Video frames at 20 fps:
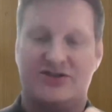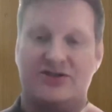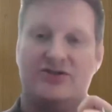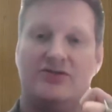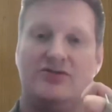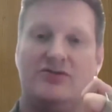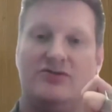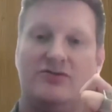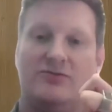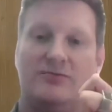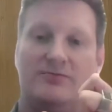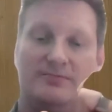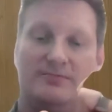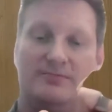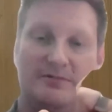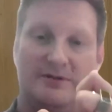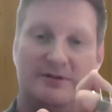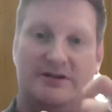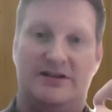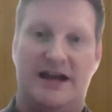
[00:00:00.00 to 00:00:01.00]
to
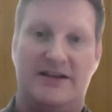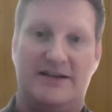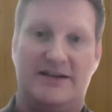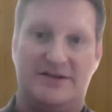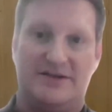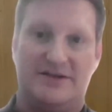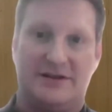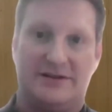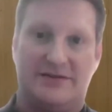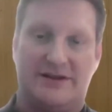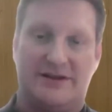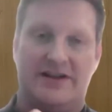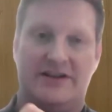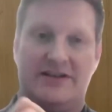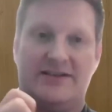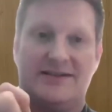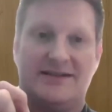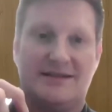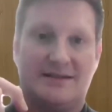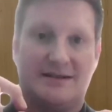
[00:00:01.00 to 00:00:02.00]
death
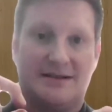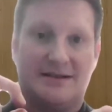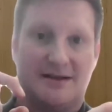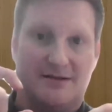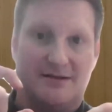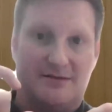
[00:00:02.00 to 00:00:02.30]
certificates